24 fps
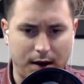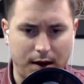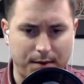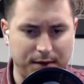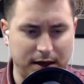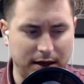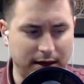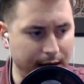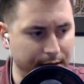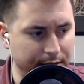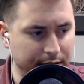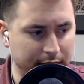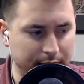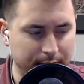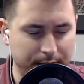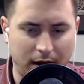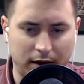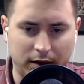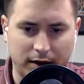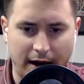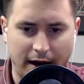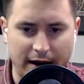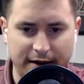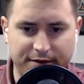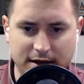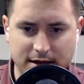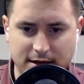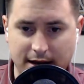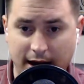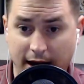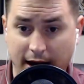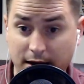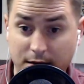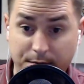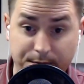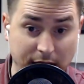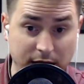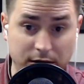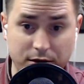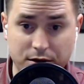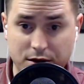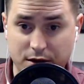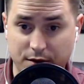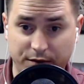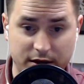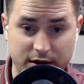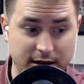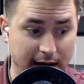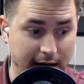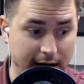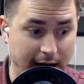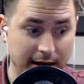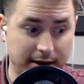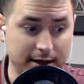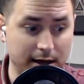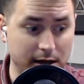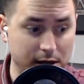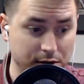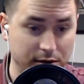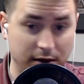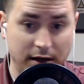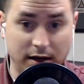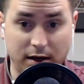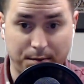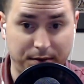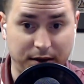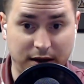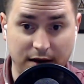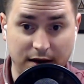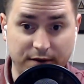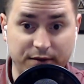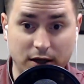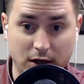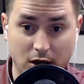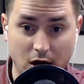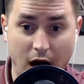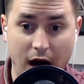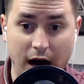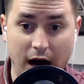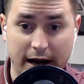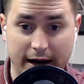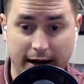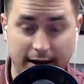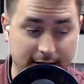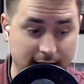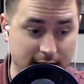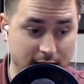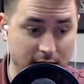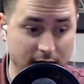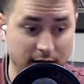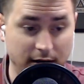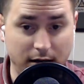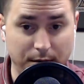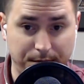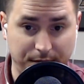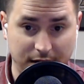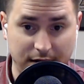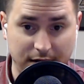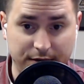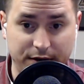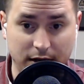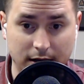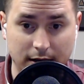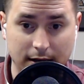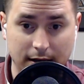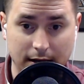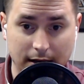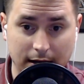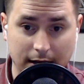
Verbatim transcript: i mean they would a lot of these guys peterson would say i think you need to believe in god i think you need to believe in